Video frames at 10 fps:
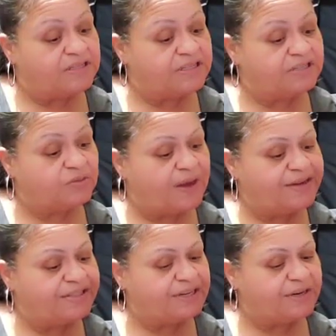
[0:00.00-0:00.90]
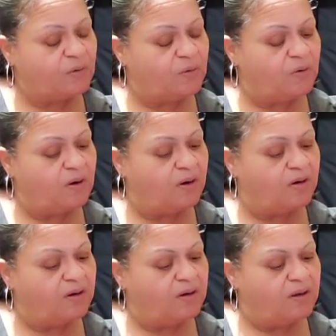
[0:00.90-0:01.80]
a situation
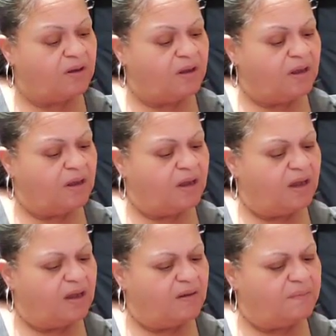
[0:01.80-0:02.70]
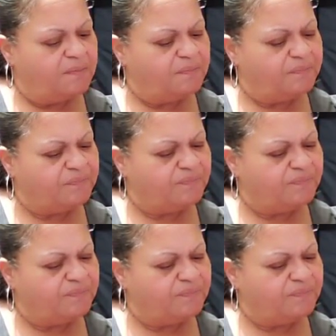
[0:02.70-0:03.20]
or um,